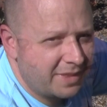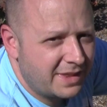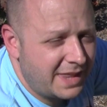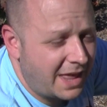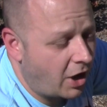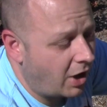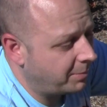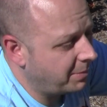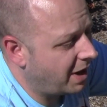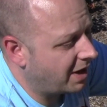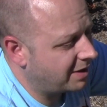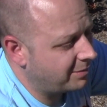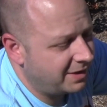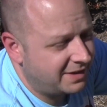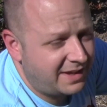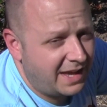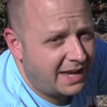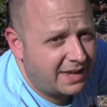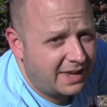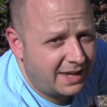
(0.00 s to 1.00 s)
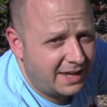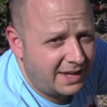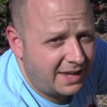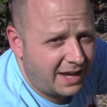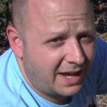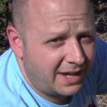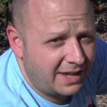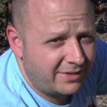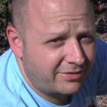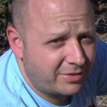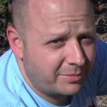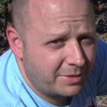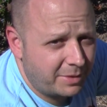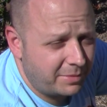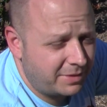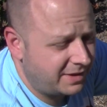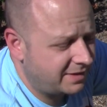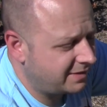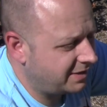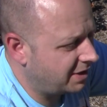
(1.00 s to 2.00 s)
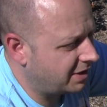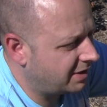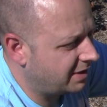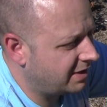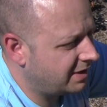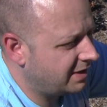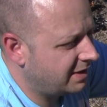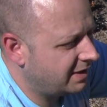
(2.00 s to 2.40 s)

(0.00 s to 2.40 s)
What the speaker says: Now I'm not going to be taking any honey from them this year,